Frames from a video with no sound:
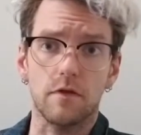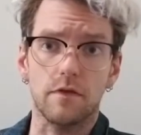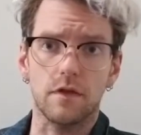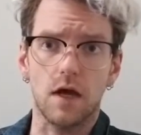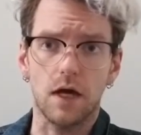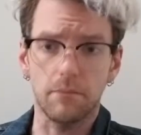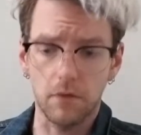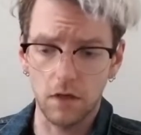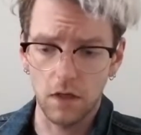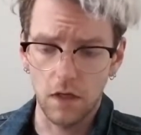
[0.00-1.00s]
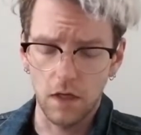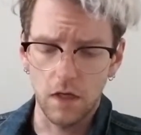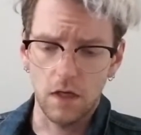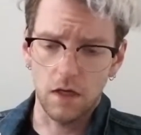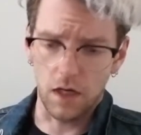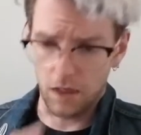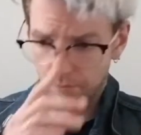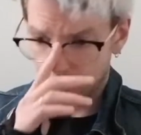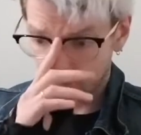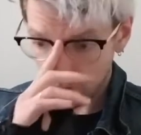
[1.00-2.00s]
at the time.